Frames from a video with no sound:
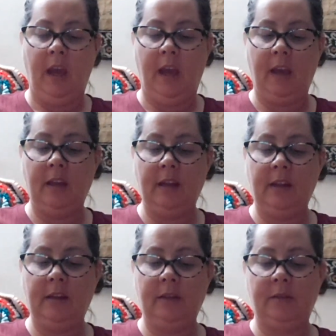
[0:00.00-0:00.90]

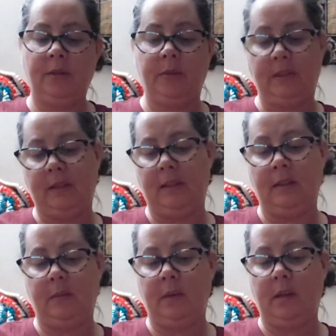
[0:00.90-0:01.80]
And the reason
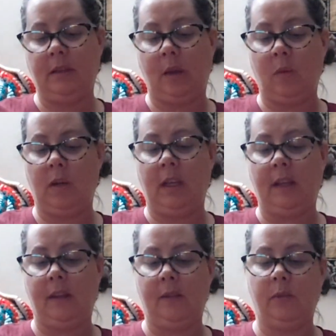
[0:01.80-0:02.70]
is because I want to
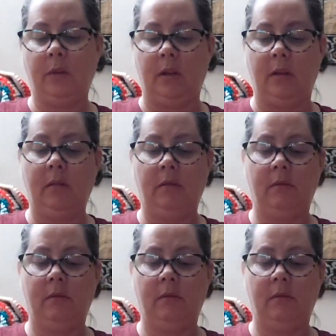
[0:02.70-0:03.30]
get this one done,